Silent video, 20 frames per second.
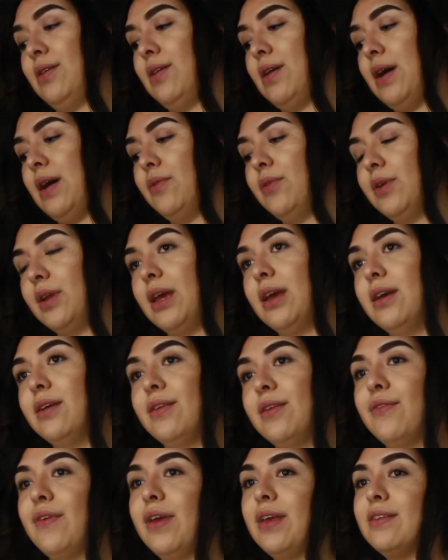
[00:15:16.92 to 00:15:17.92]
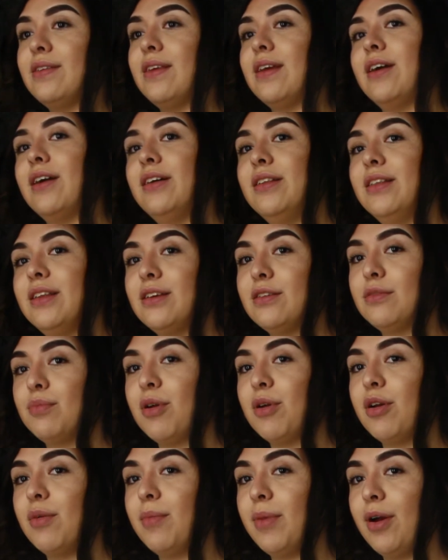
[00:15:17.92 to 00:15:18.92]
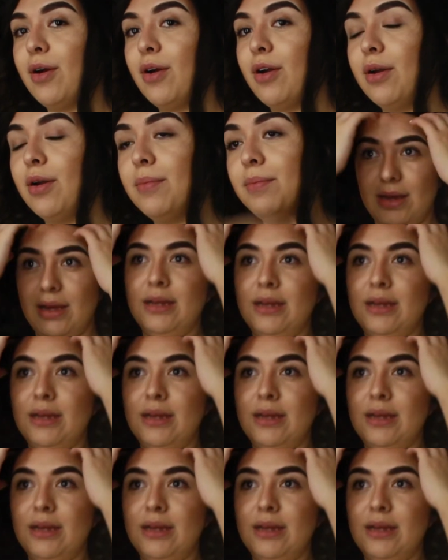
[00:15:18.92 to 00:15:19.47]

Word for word: I would get his face like on this part of my arm.